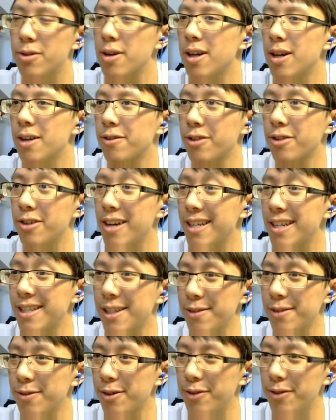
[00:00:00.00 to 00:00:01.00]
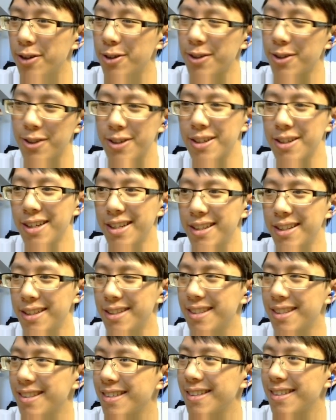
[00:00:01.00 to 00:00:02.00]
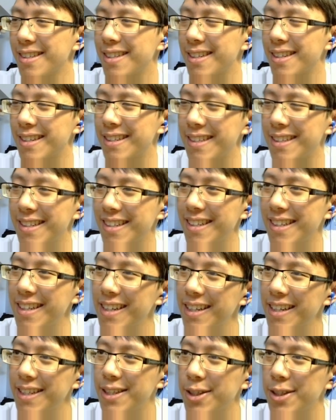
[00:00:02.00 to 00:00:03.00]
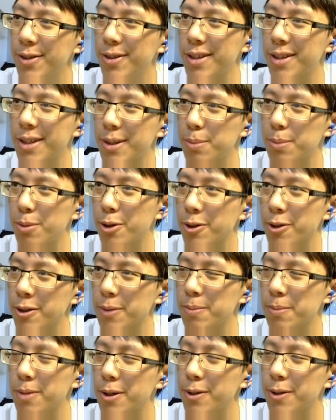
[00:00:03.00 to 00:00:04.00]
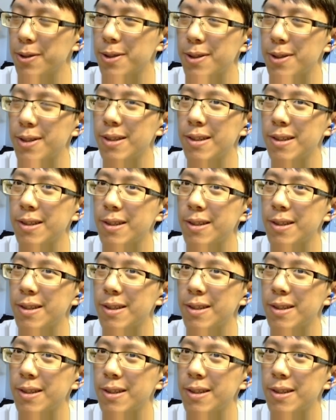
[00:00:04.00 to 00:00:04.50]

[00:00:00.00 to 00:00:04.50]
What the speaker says: draw a Phyrexian Revoker and nuke their border posts.